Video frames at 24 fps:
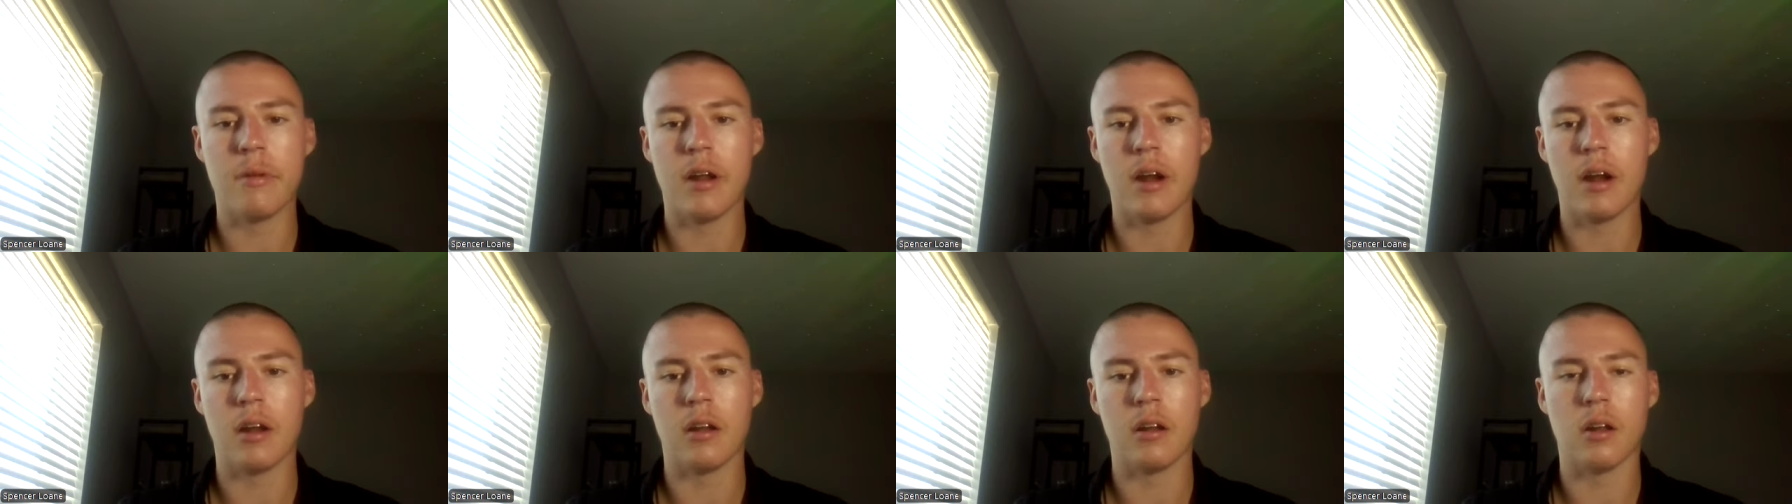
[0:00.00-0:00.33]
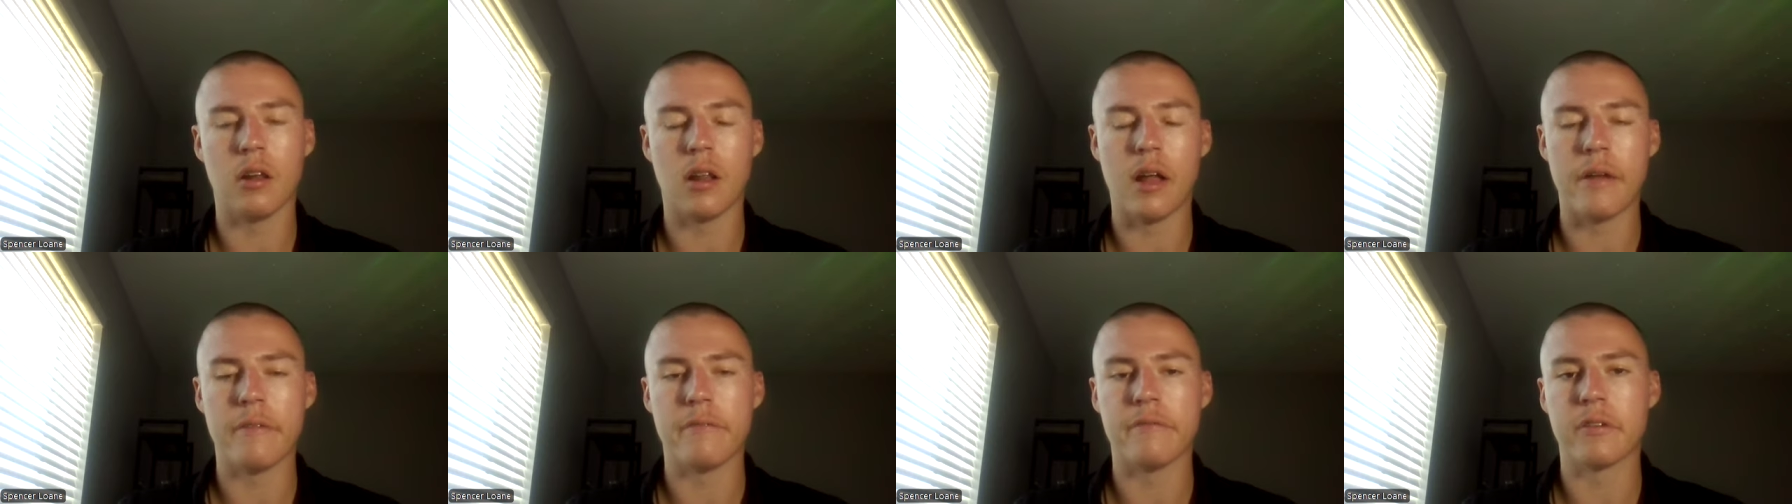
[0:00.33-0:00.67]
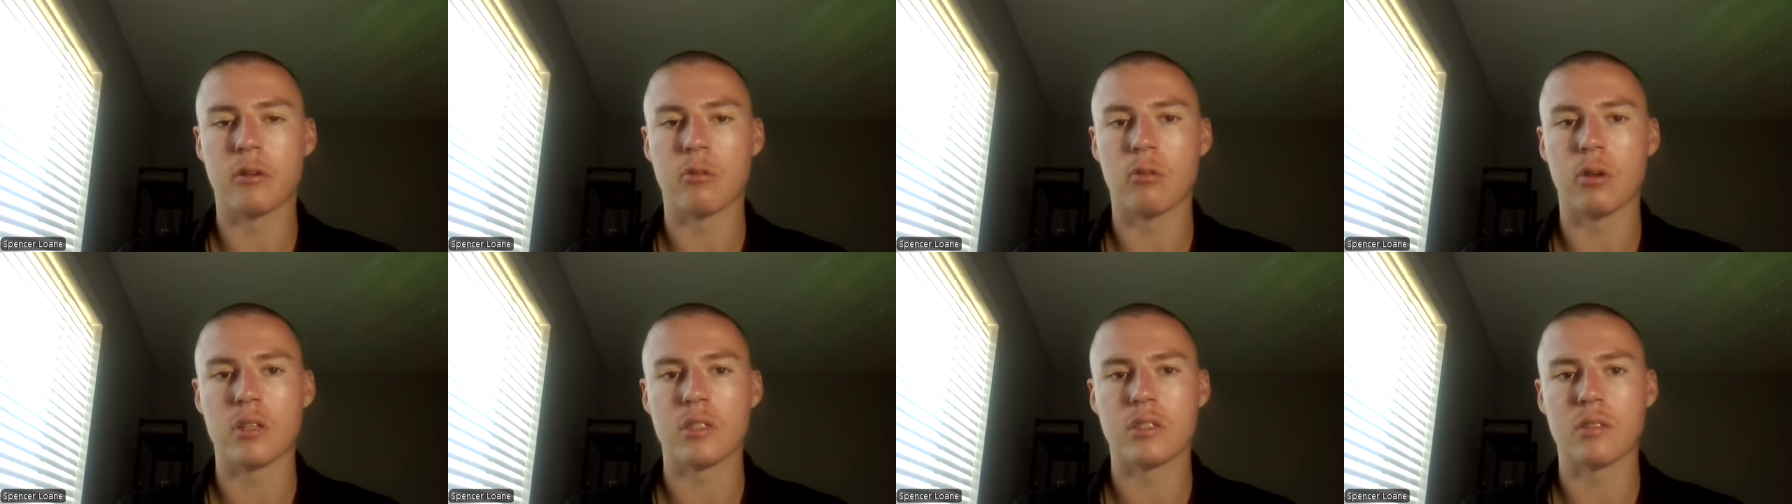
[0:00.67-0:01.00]
been on the line
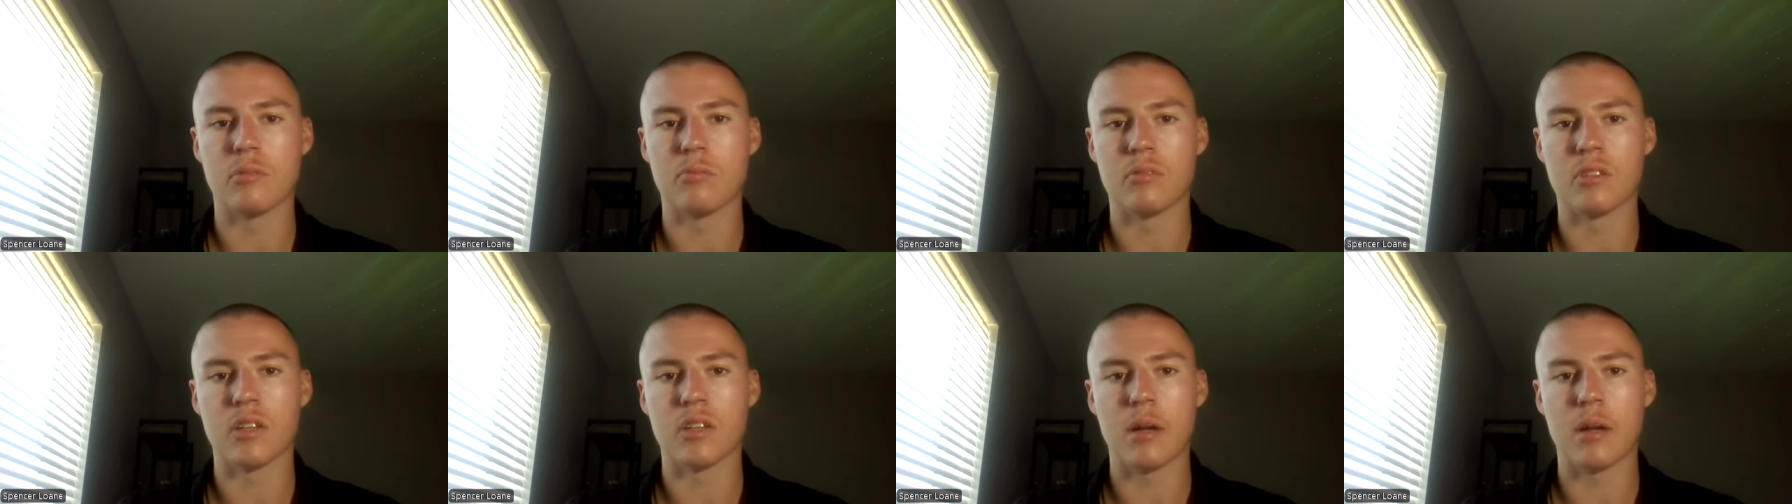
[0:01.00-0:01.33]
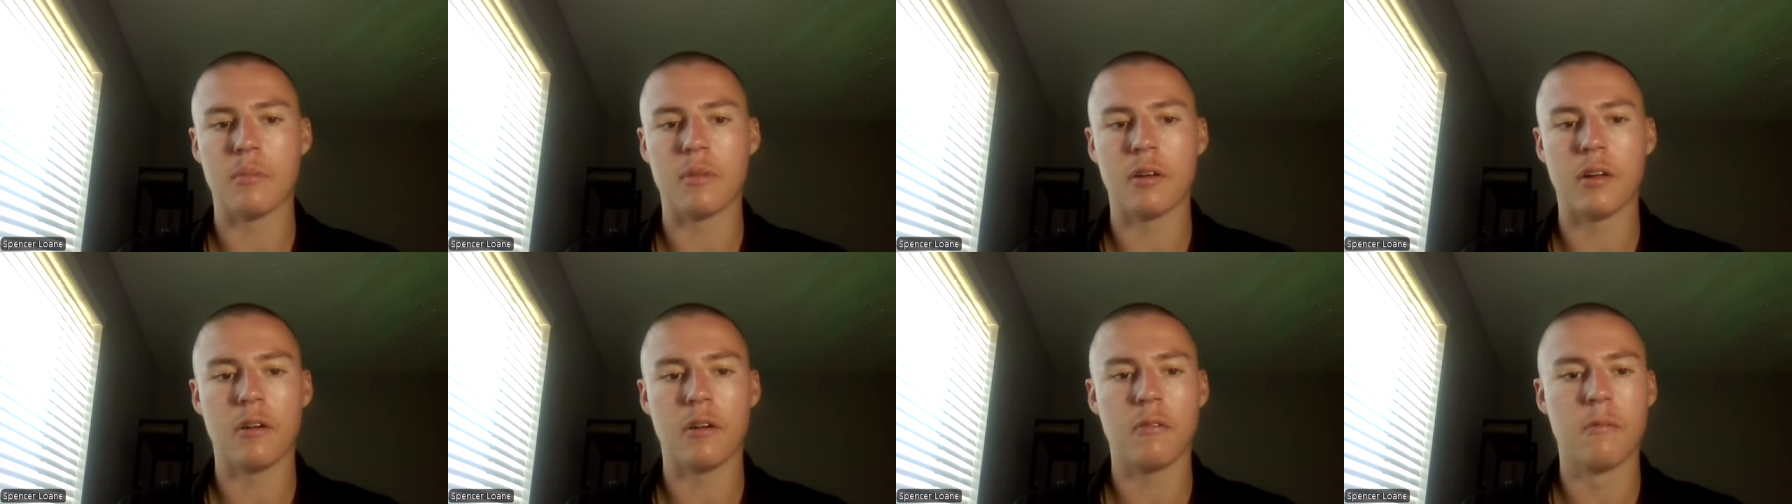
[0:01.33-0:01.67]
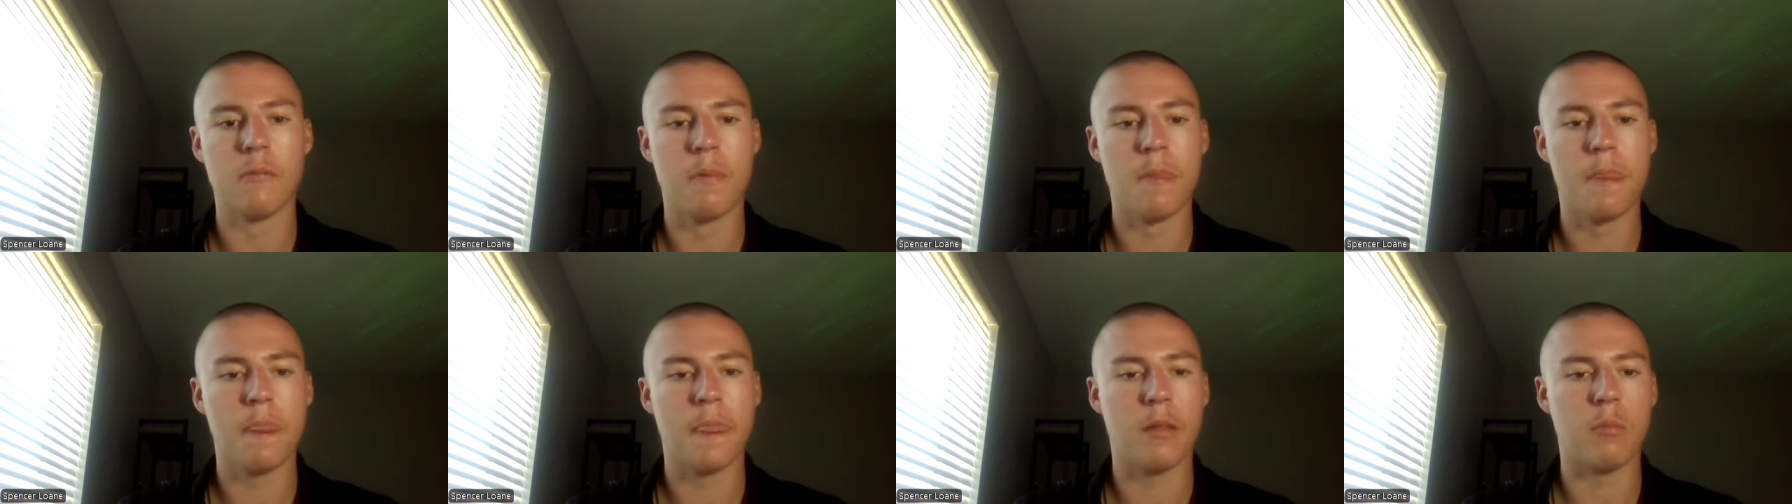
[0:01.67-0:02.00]
for quite some time
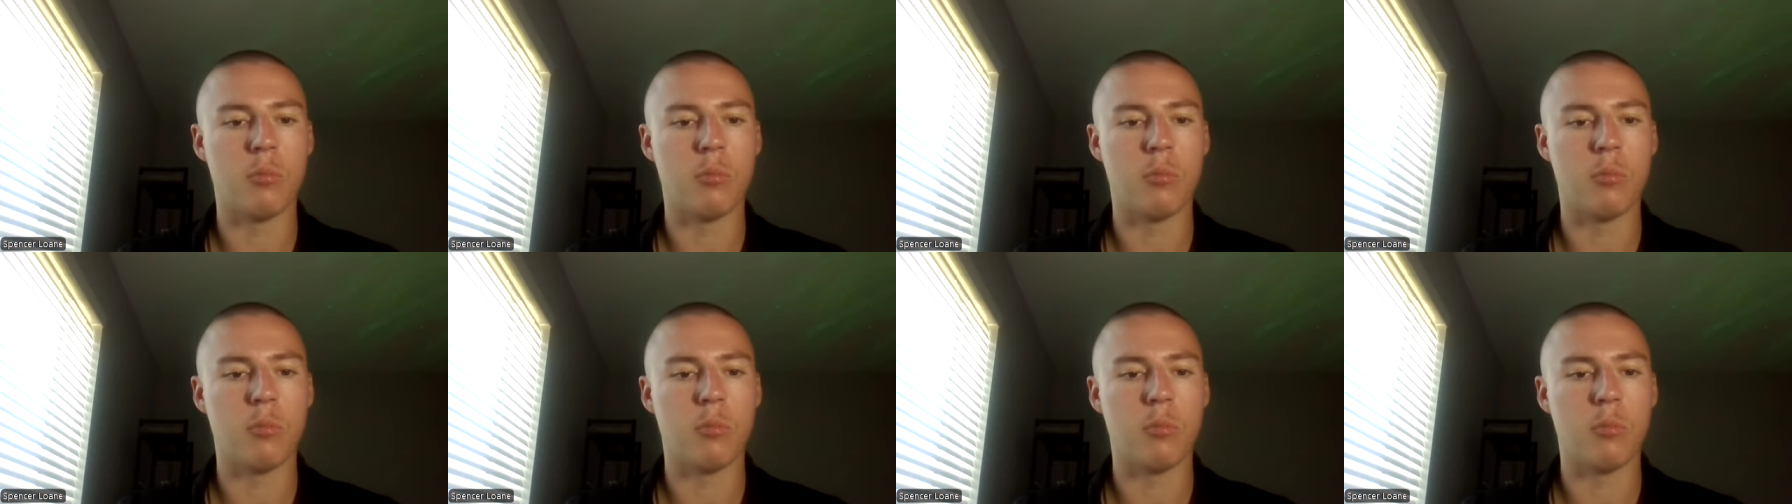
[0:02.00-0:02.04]
now,